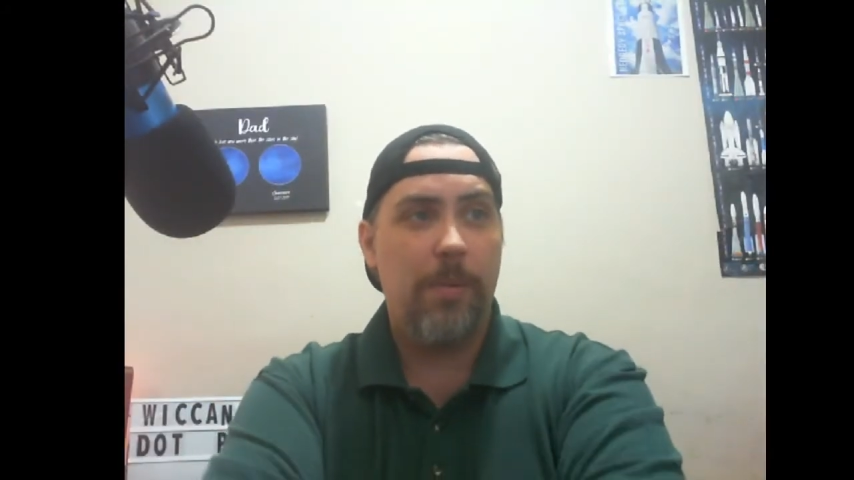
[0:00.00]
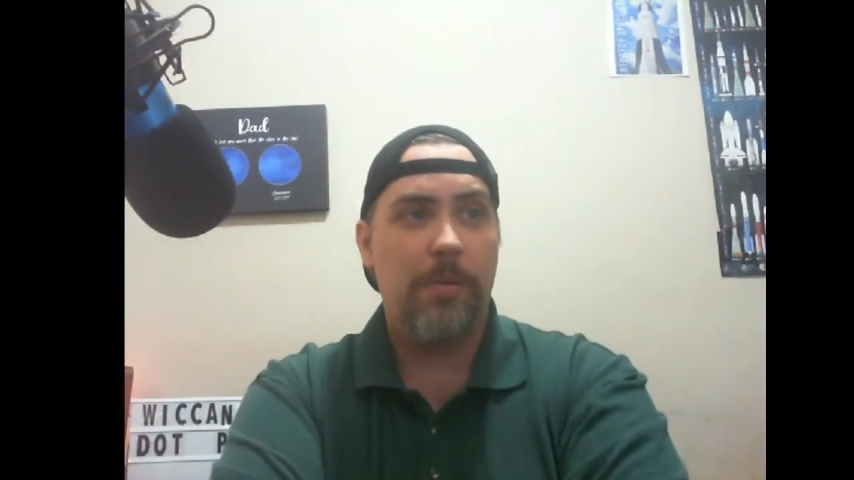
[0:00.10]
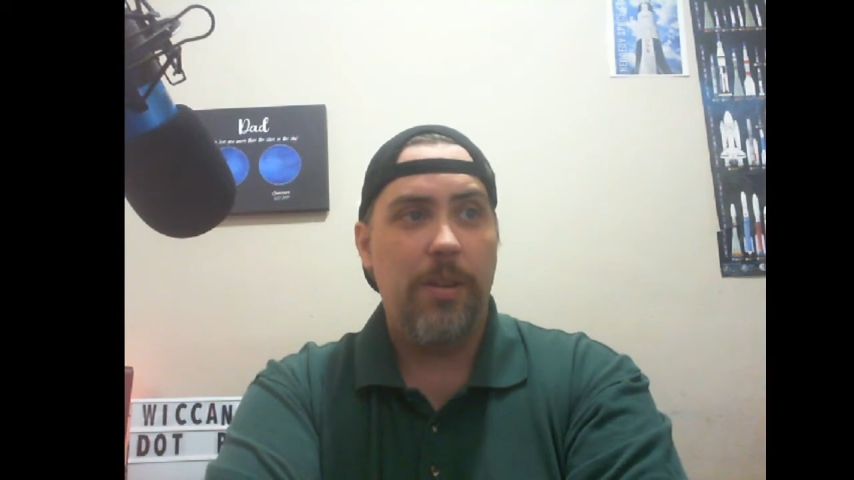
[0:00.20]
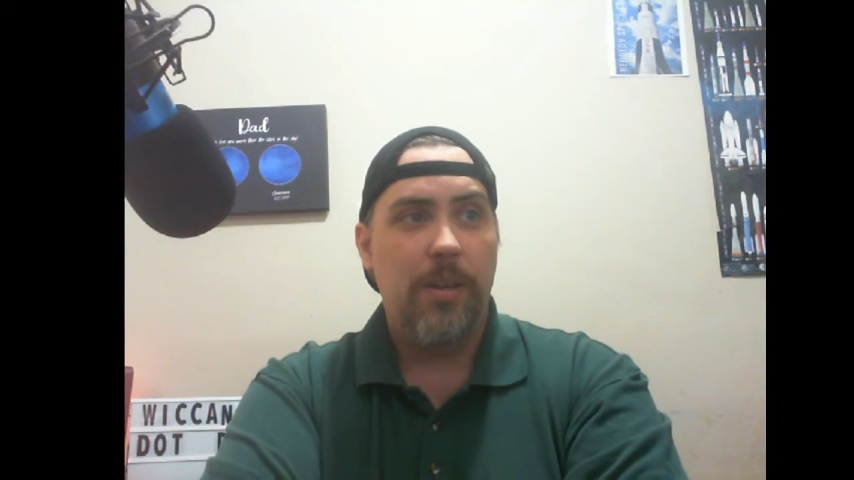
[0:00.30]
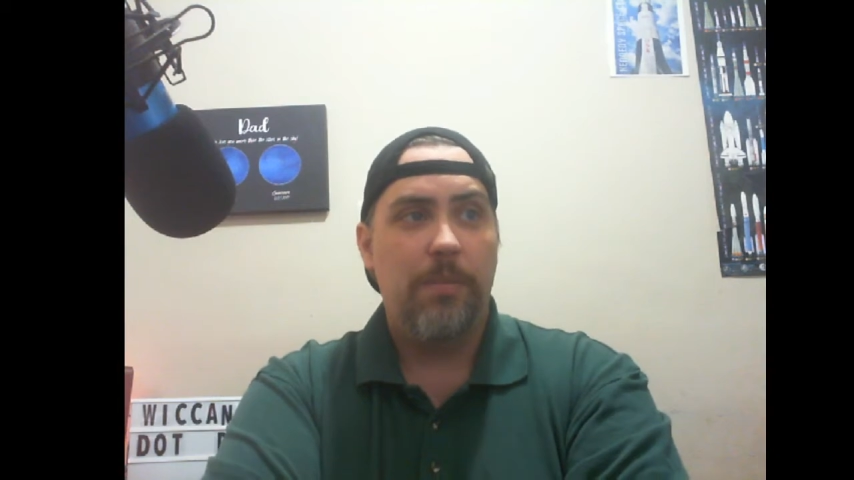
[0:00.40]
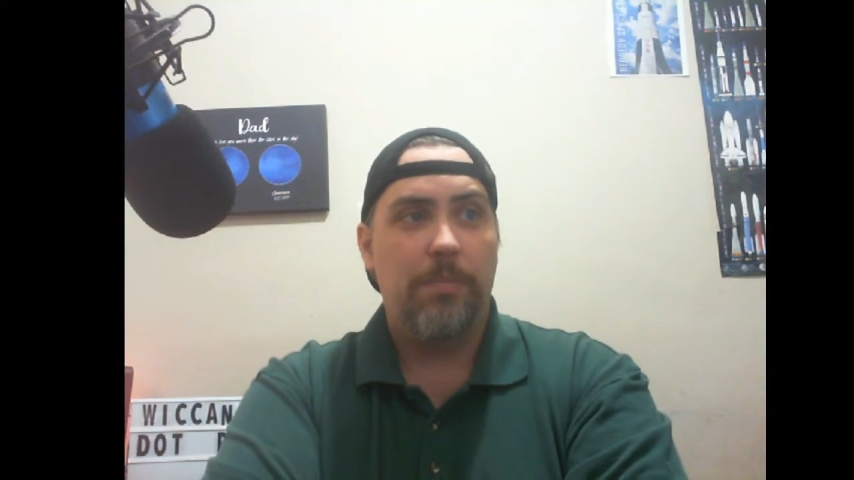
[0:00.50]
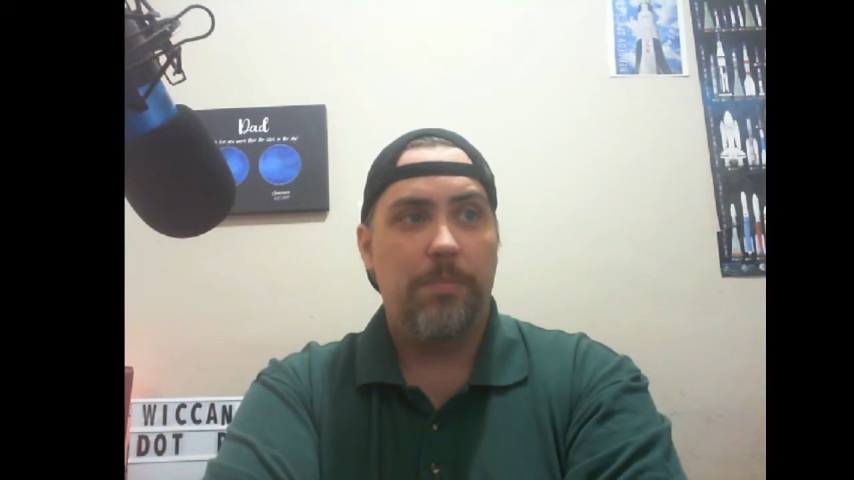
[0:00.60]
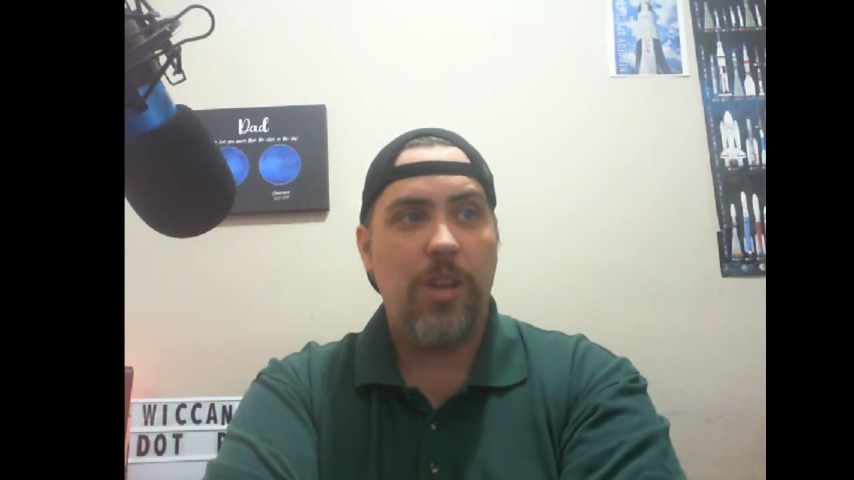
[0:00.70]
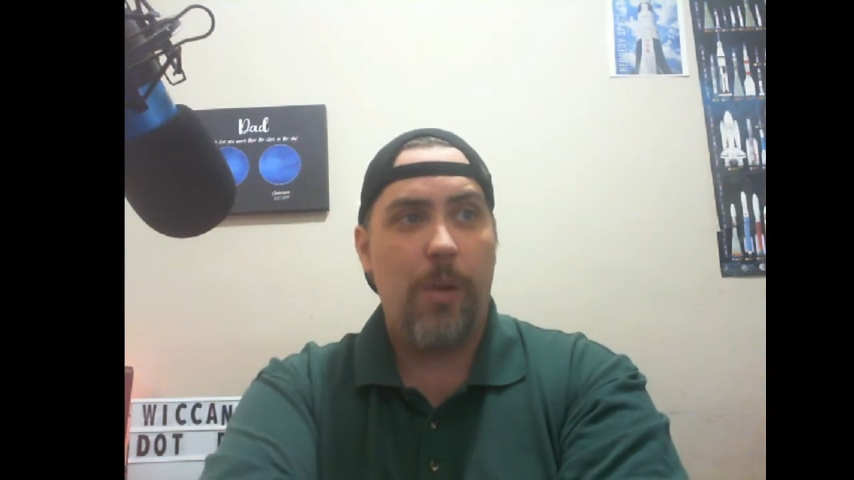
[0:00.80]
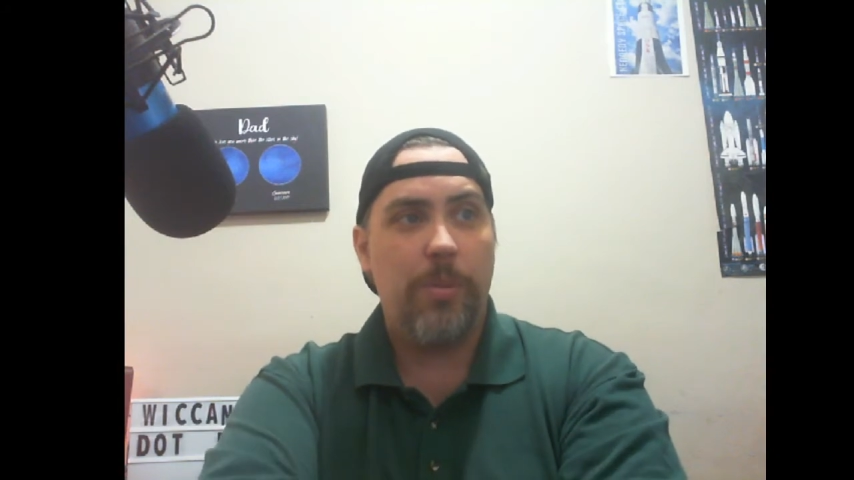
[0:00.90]
and
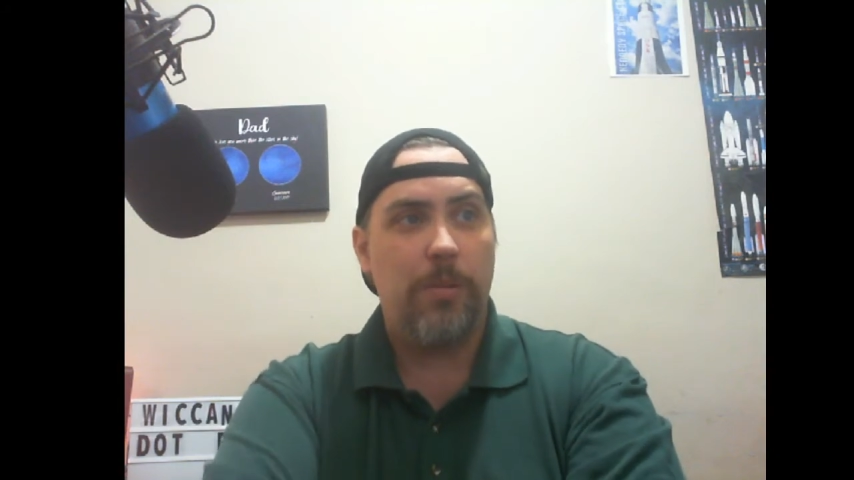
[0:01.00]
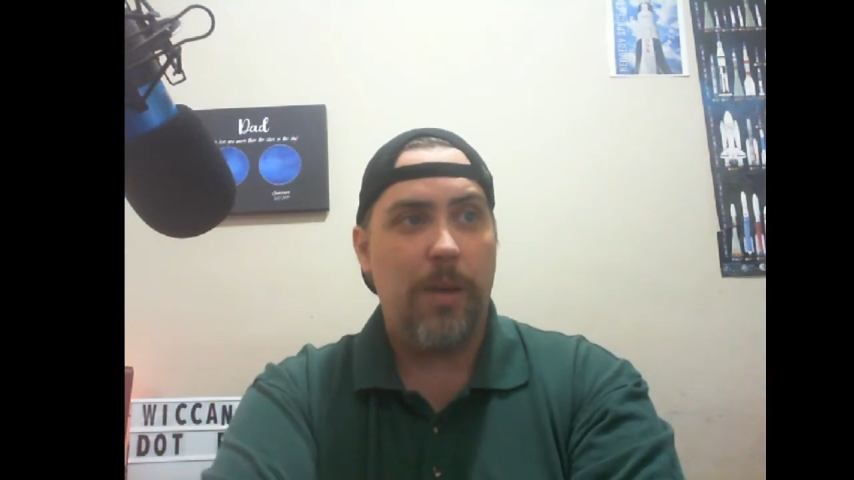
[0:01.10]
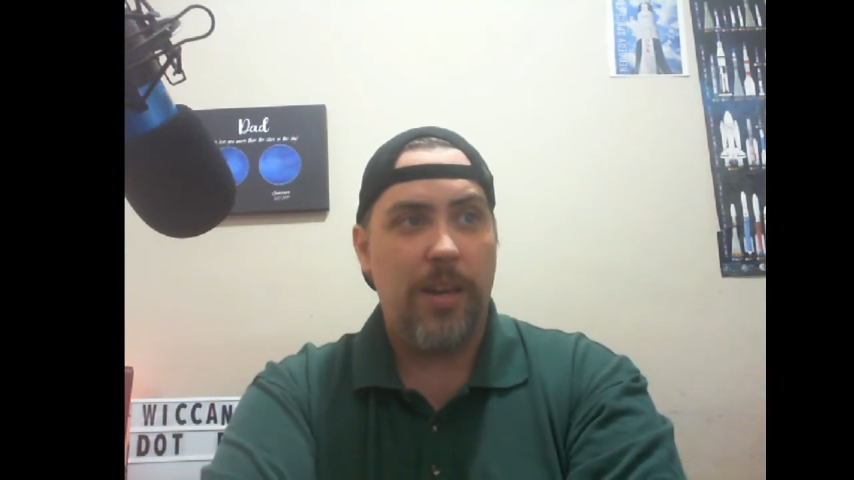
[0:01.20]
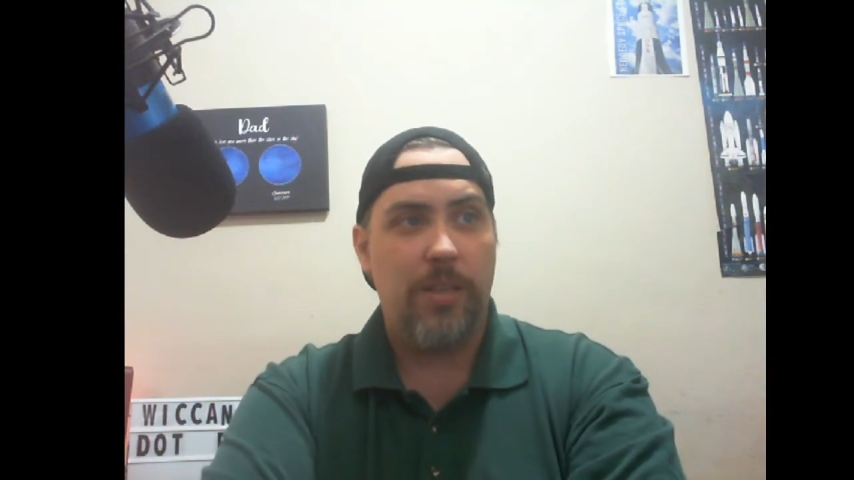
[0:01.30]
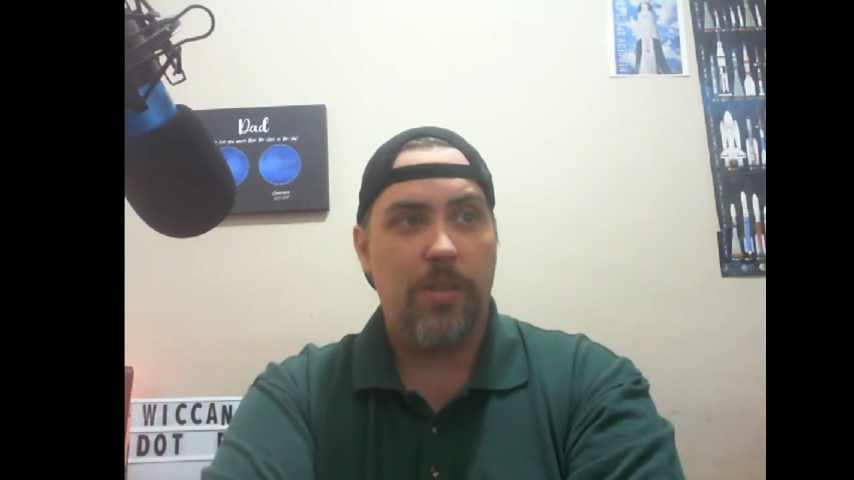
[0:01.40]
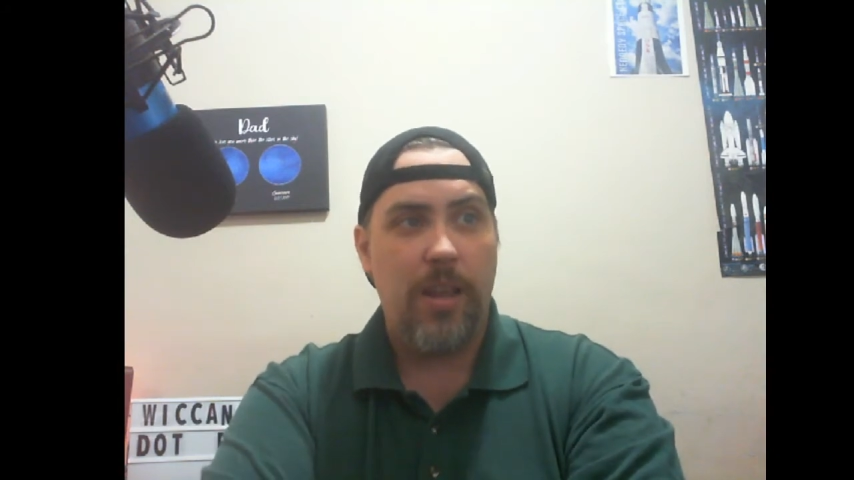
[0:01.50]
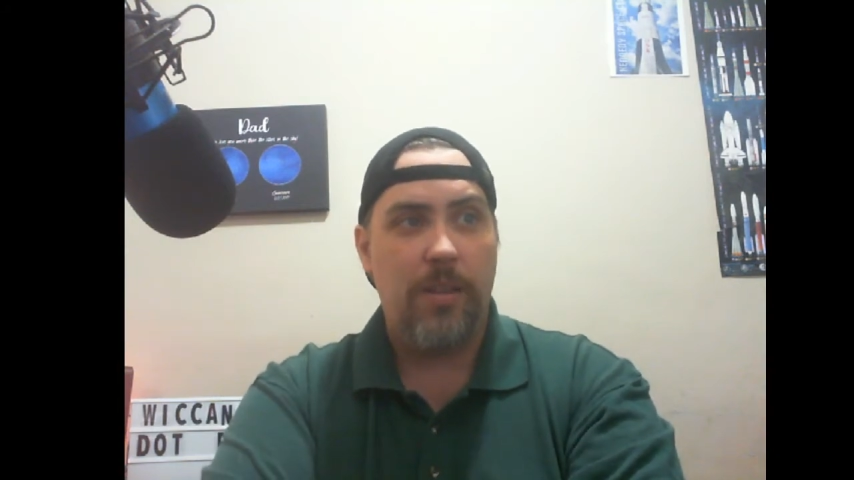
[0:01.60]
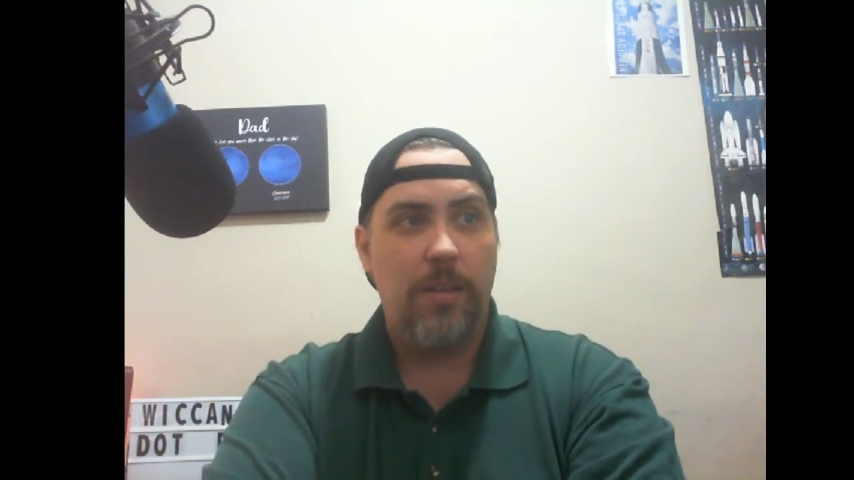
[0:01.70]
chat with your buddies, right?